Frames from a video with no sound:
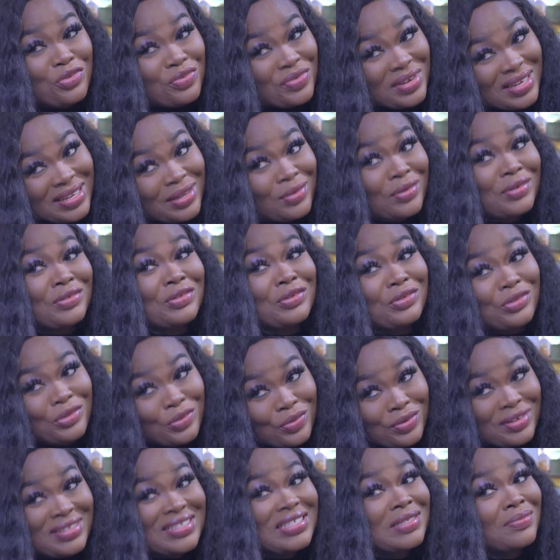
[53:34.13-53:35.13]
You really want
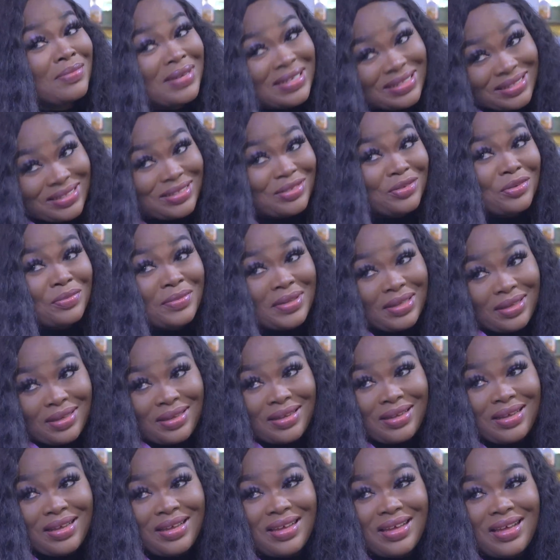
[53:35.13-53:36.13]
to know what this man did to
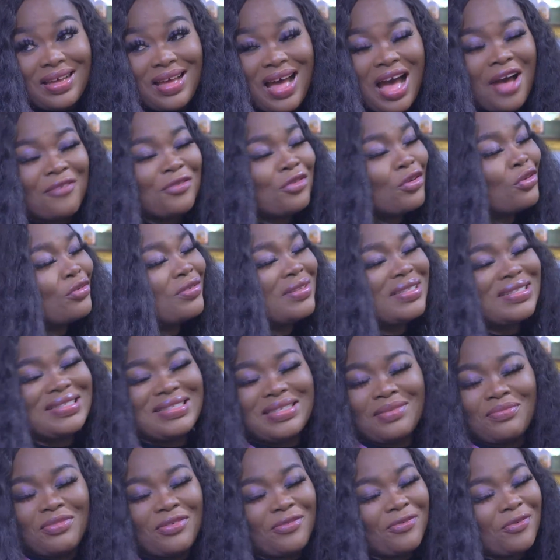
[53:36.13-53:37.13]
me? I've told you
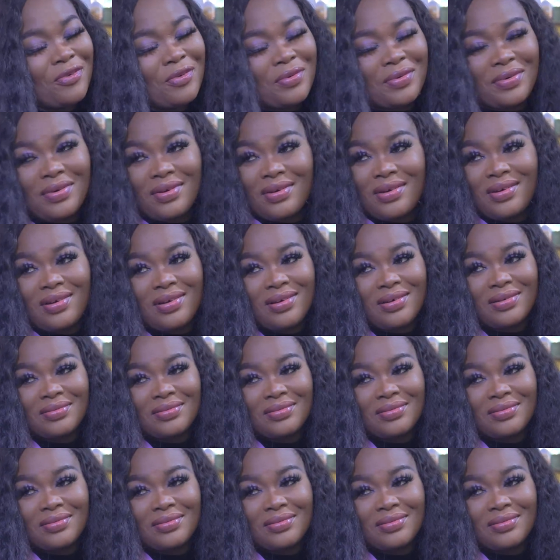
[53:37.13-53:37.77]
this thing before.